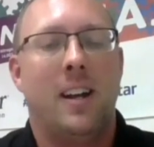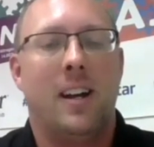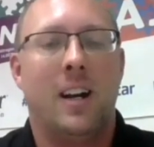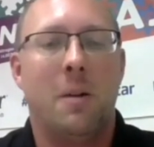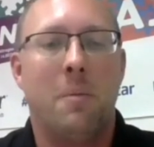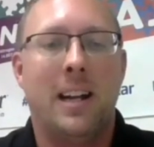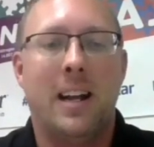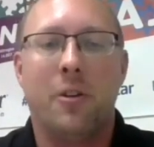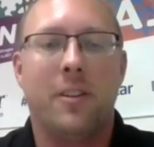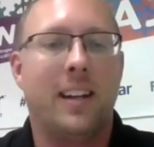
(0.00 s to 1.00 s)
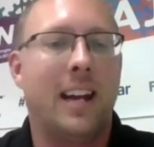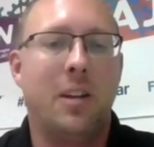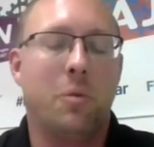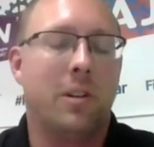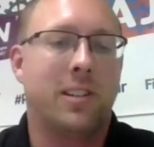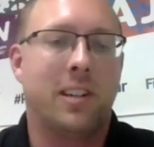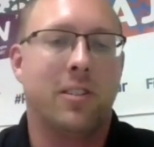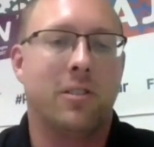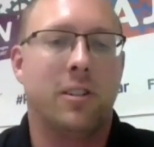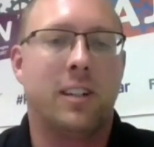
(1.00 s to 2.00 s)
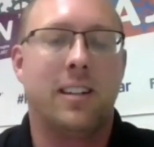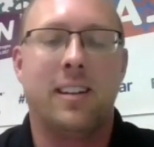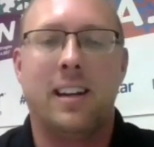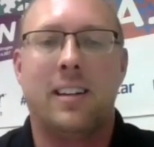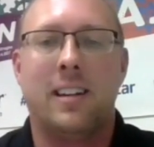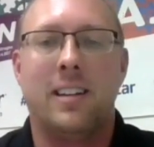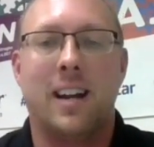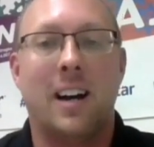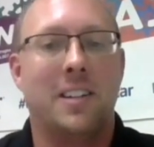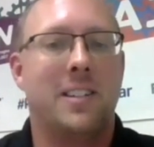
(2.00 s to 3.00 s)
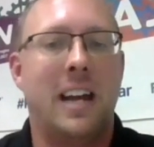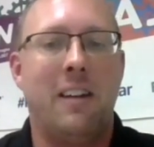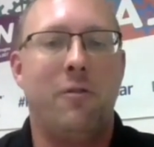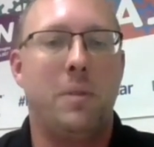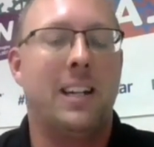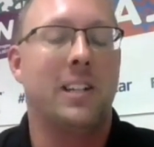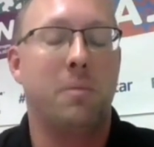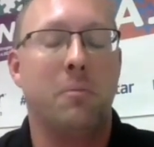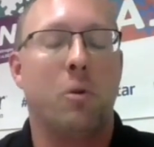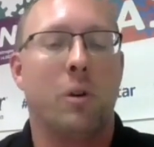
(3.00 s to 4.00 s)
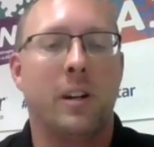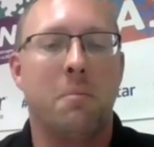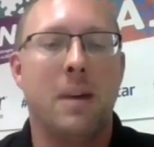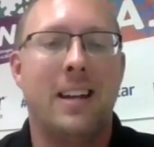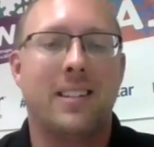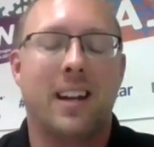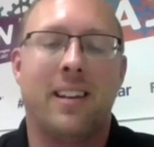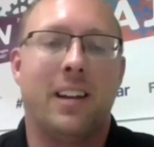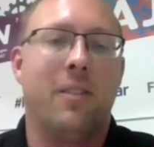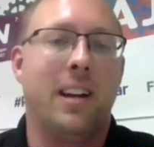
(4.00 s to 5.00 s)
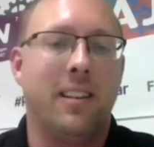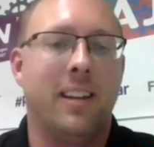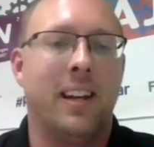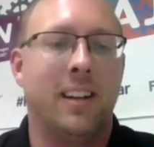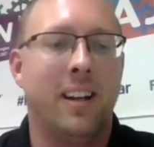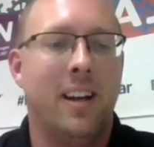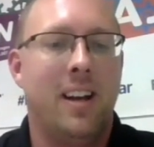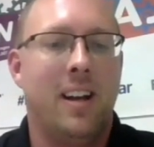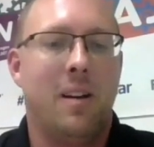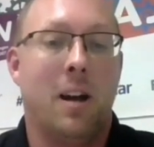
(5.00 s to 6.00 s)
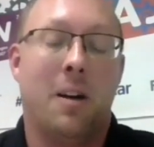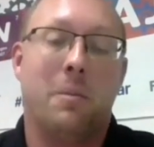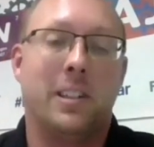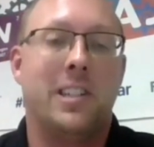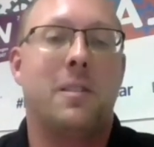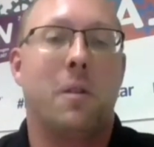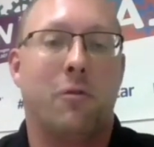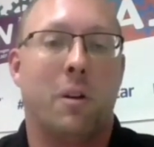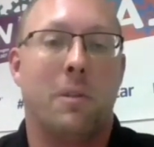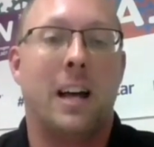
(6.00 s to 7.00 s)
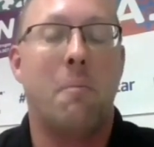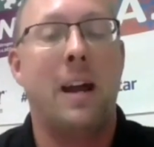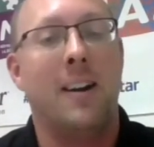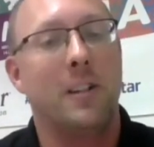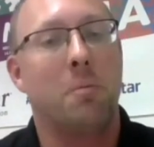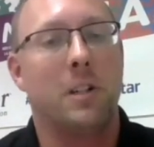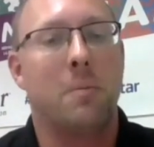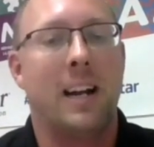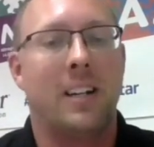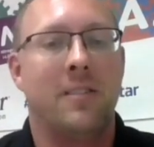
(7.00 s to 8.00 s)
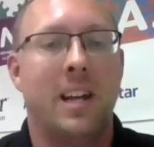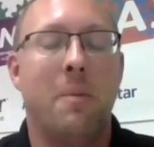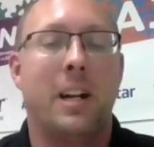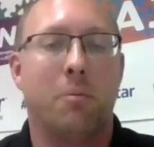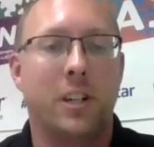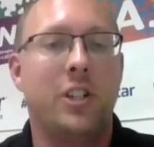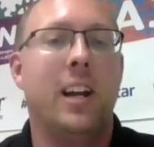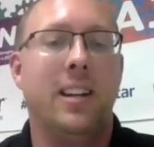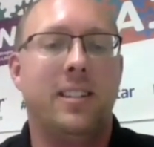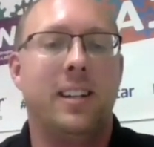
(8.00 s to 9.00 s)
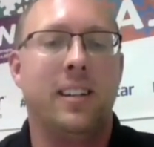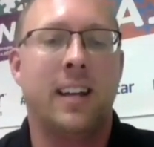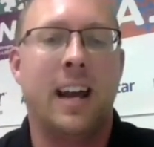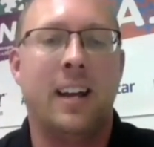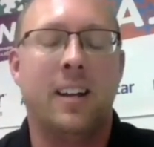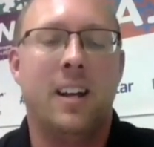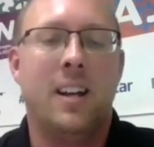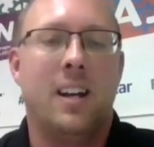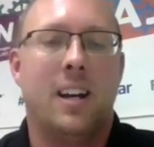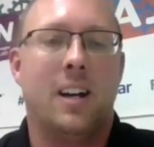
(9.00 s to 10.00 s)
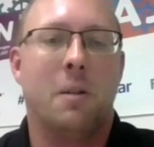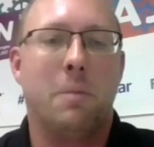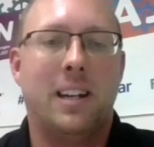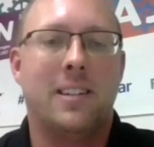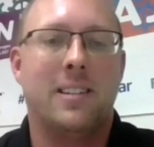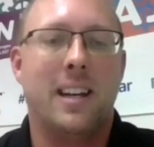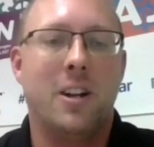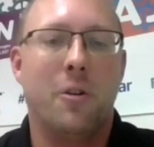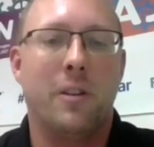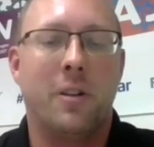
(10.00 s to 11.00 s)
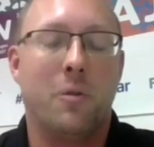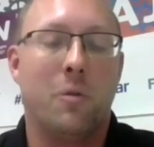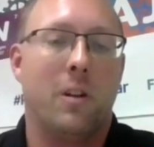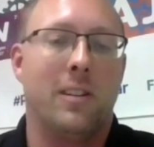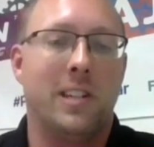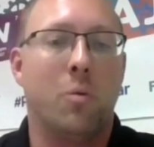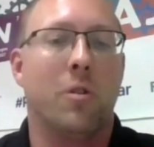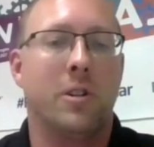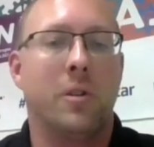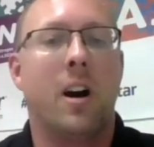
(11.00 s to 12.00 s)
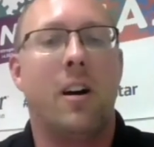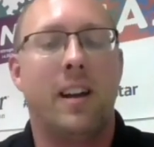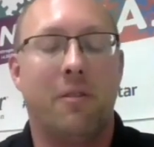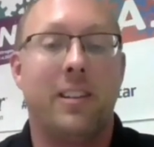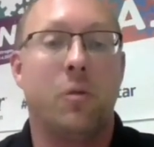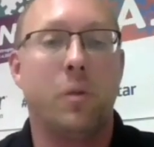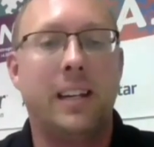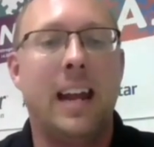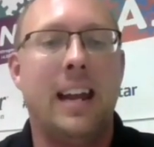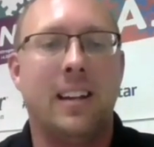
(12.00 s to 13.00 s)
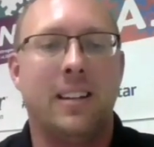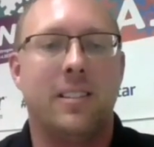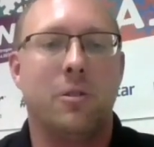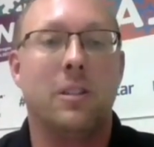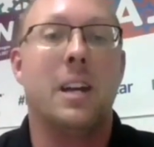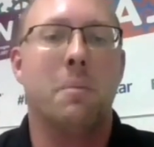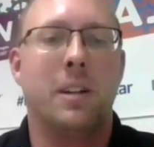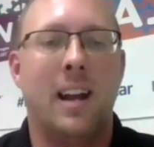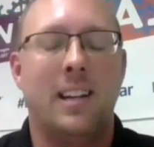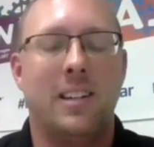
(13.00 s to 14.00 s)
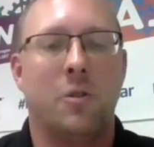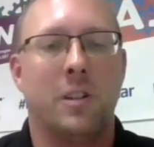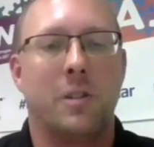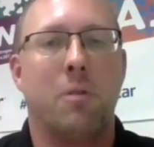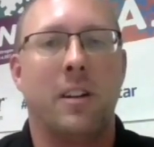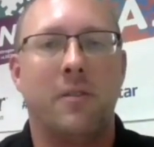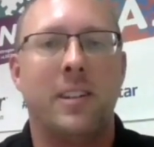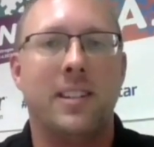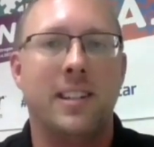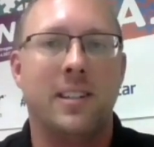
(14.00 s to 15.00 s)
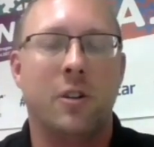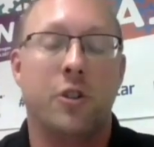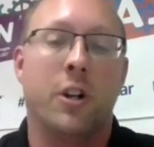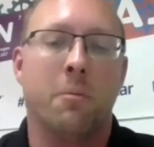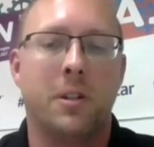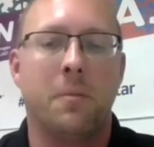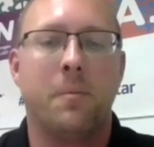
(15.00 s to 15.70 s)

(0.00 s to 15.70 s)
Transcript: And I don't think anyone's going to look and think it's unsafe because people are wearing masks. I think if anything, at least from a lot of parents' perspectives, they might appreciate seeing that because they know that at least we're doing everything we can to limit any sort of spread of disease for terms.